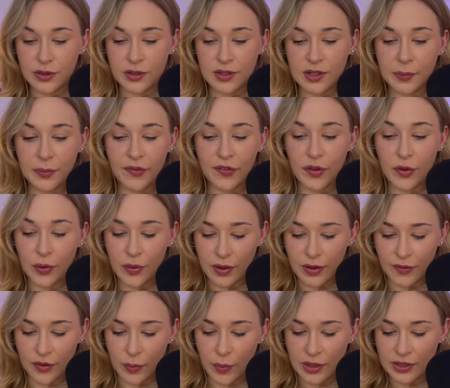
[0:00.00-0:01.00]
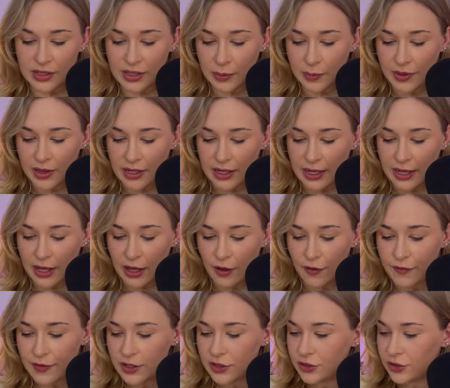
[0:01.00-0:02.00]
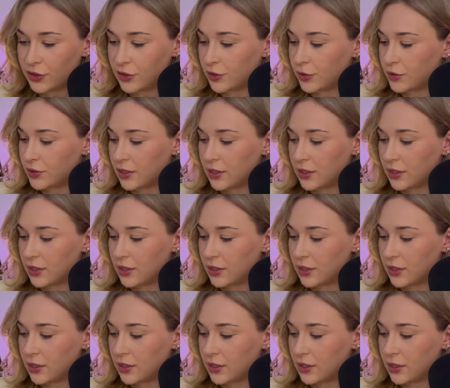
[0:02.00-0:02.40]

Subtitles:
Some of you, if you are dealing with any health issues,